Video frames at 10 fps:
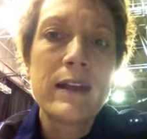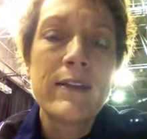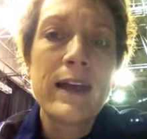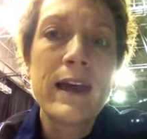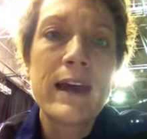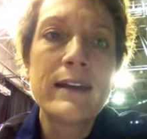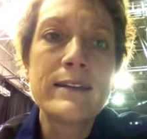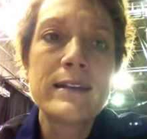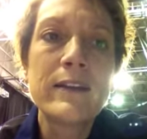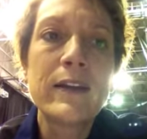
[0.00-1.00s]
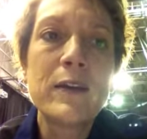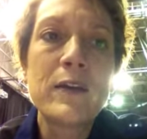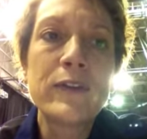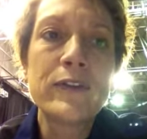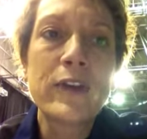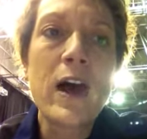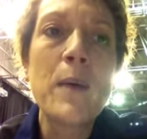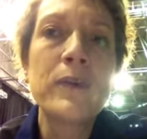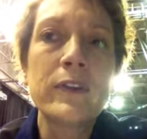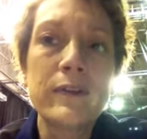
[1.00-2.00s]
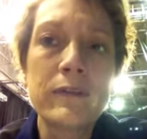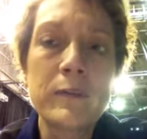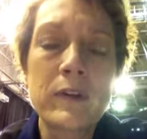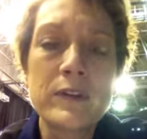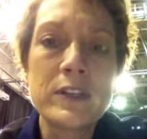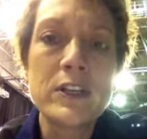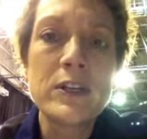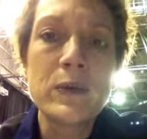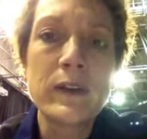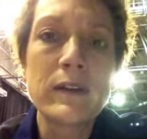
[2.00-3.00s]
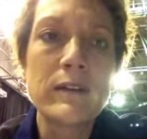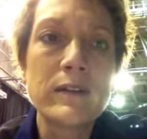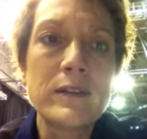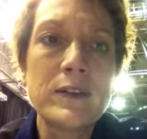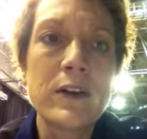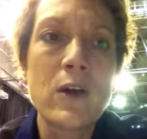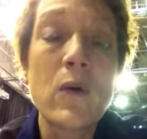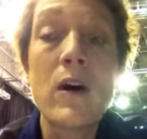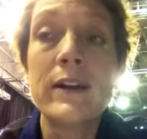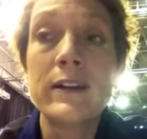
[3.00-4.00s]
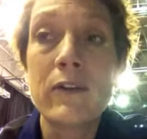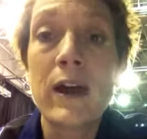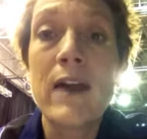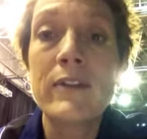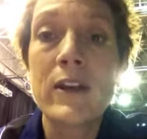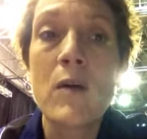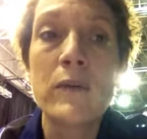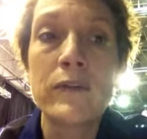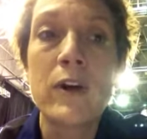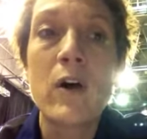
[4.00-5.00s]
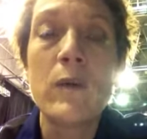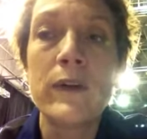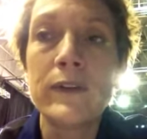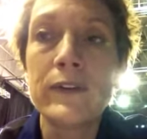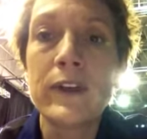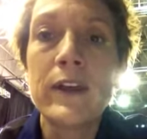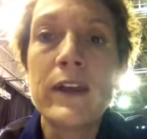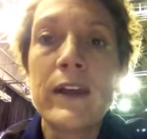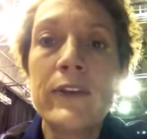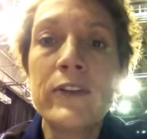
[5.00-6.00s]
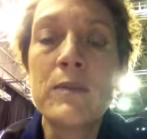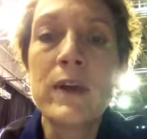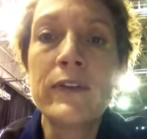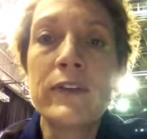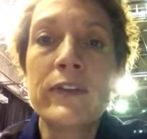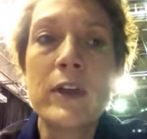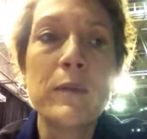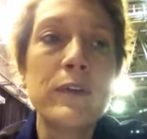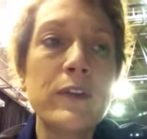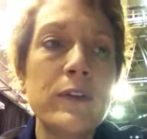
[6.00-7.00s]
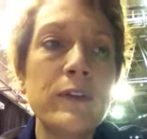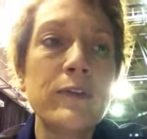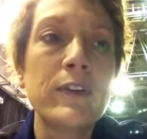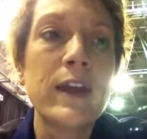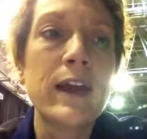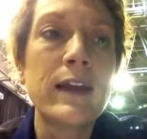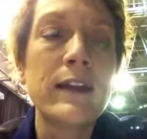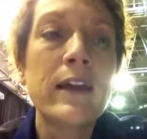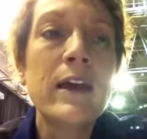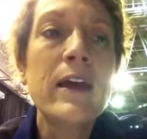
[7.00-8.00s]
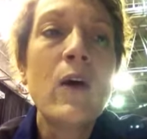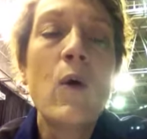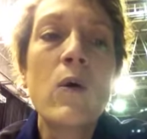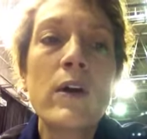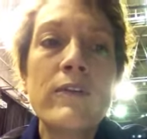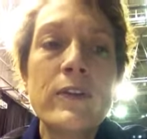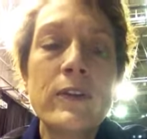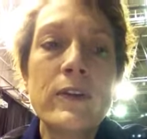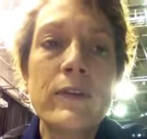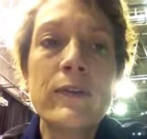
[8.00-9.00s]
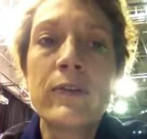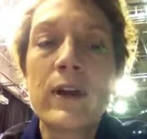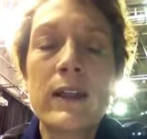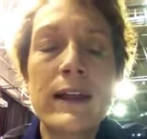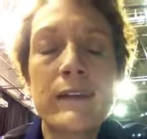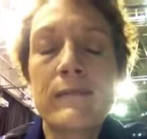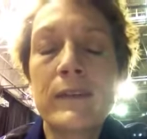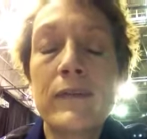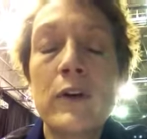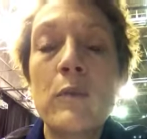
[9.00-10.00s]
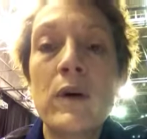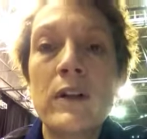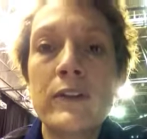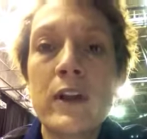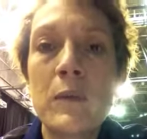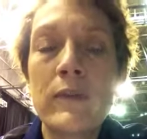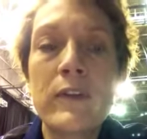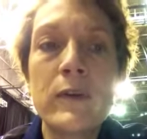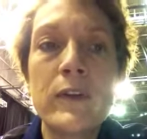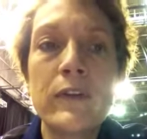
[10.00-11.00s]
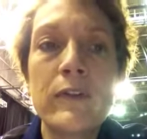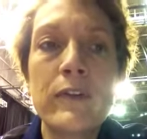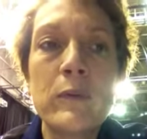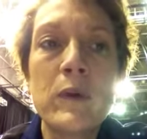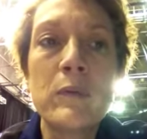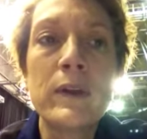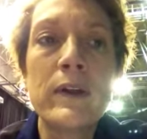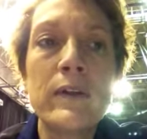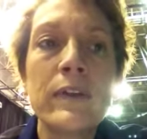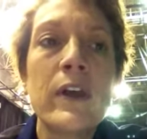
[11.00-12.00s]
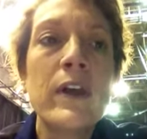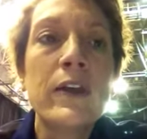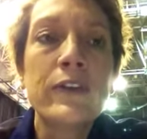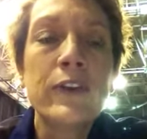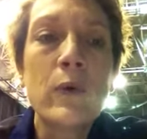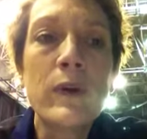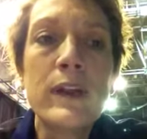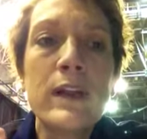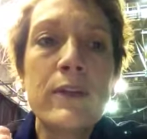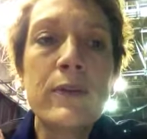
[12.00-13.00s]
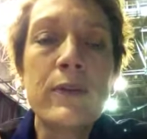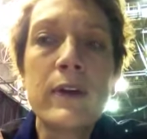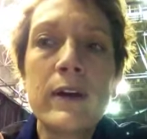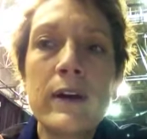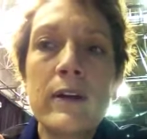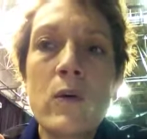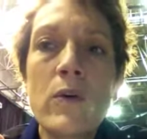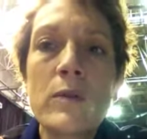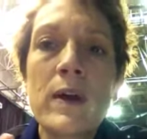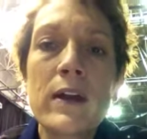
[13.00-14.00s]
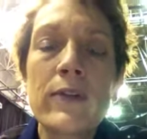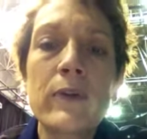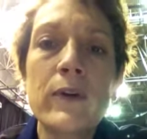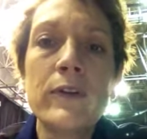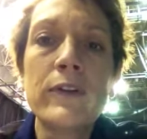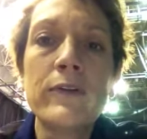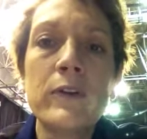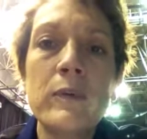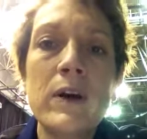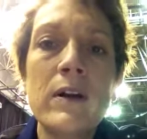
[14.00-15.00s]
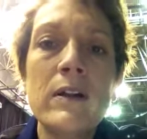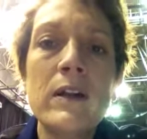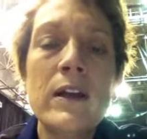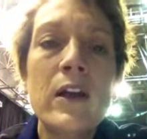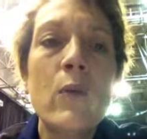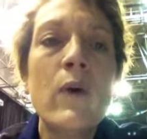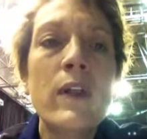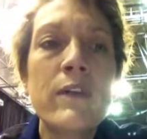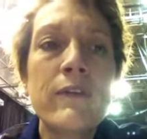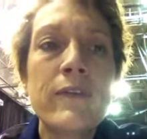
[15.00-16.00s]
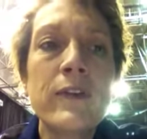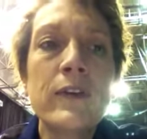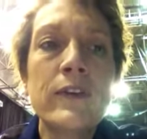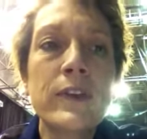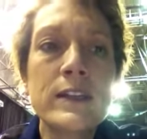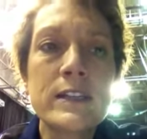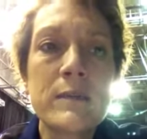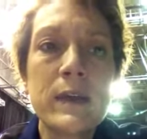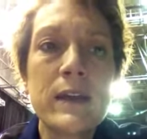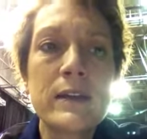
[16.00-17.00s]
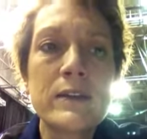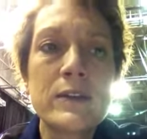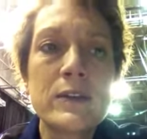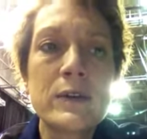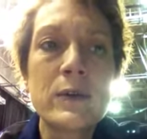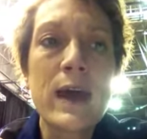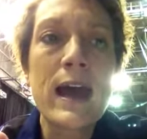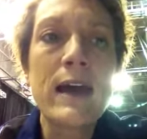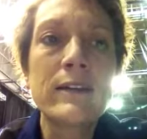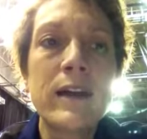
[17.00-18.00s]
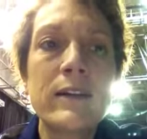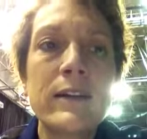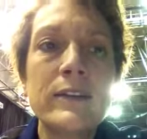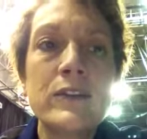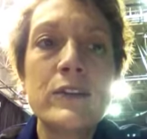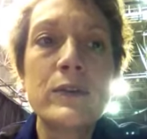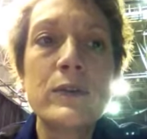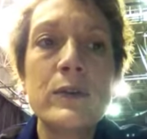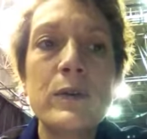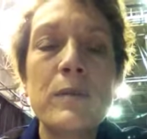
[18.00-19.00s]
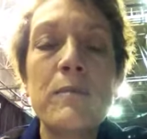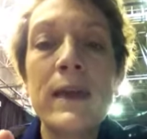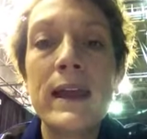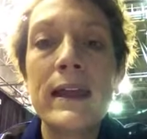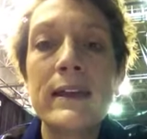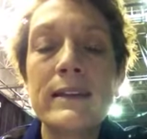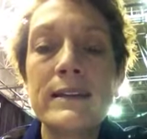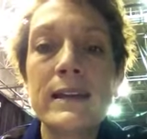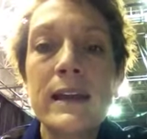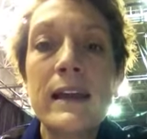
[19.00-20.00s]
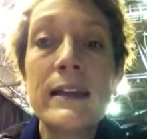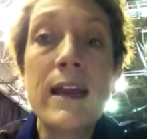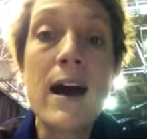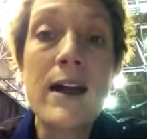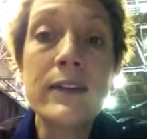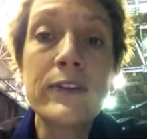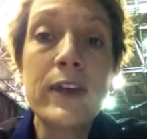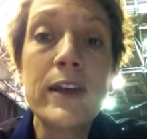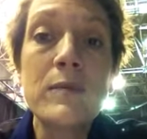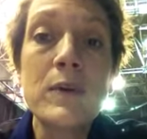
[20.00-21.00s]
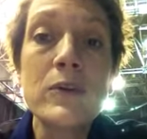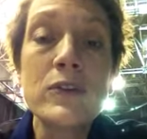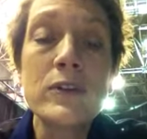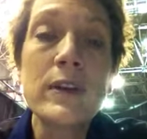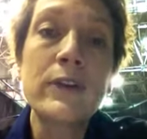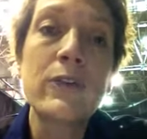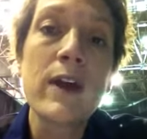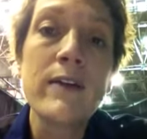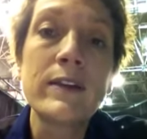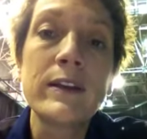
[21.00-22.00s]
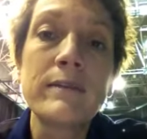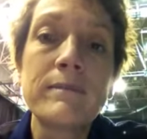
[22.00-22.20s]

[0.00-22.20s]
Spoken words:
that stops it from continuing to go on, and gravity almost always is the best example to use for that. Or if you're using, like football, a couple of you are using football players. So when the quarterback throws the football, one of the first things that begins to act on it to make it not stay in motion is gravity.